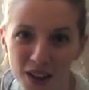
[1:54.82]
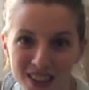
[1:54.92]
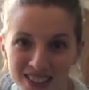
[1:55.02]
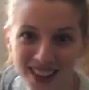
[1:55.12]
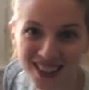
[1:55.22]

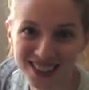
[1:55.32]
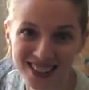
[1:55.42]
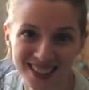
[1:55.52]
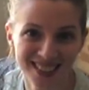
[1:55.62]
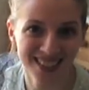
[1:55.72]

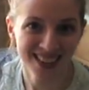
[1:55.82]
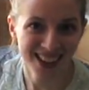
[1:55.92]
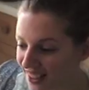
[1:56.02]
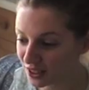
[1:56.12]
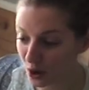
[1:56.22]
sketches.
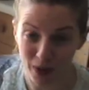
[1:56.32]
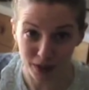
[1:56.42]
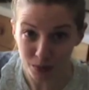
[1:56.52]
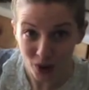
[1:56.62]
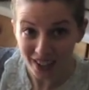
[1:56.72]
And so
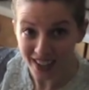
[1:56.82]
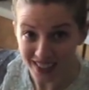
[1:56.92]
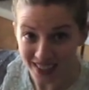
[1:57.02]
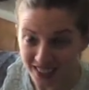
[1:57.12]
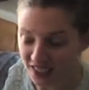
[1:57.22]
welcome to our
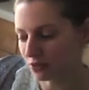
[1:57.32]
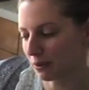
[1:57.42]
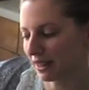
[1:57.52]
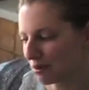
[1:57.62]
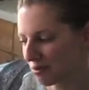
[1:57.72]
kitchen. You've
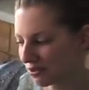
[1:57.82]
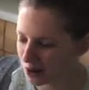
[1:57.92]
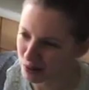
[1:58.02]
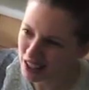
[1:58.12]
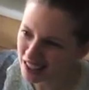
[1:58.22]
been here
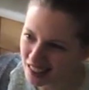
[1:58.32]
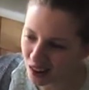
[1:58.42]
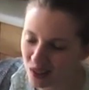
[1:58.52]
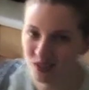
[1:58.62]
before, but you know,